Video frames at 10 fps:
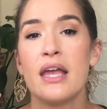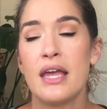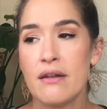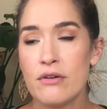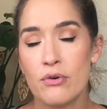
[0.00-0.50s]

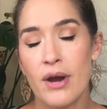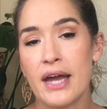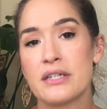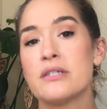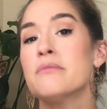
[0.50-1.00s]

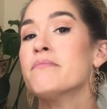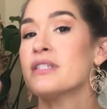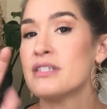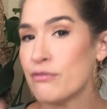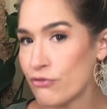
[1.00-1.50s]
indirect,
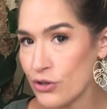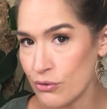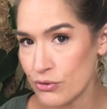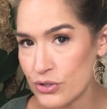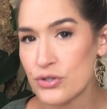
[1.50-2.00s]

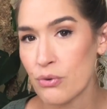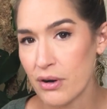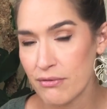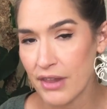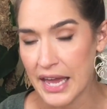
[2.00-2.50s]
diffused
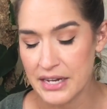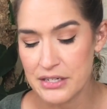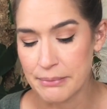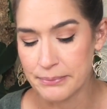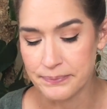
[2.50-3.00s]
sort of light.